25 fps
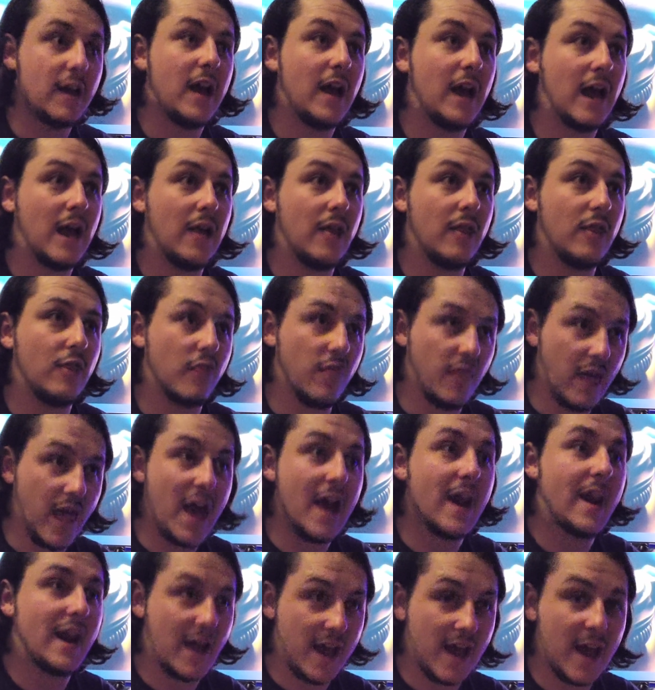and
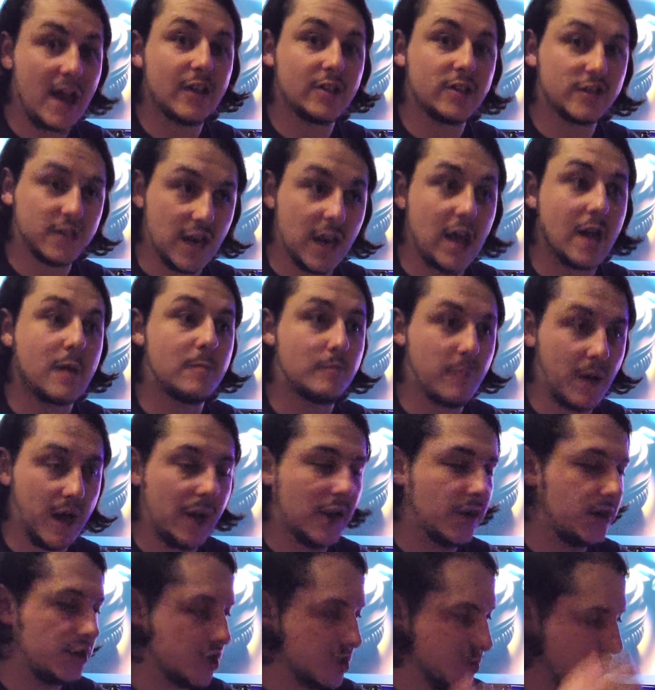then I had to like
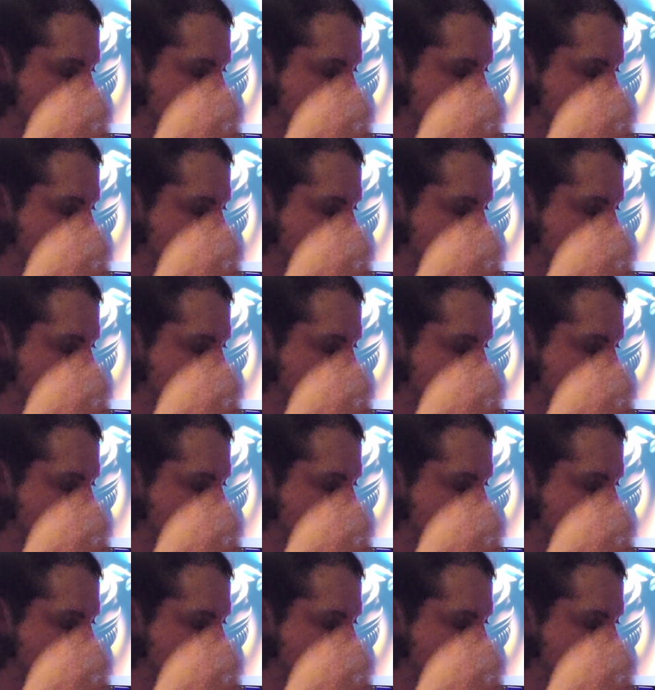buy a new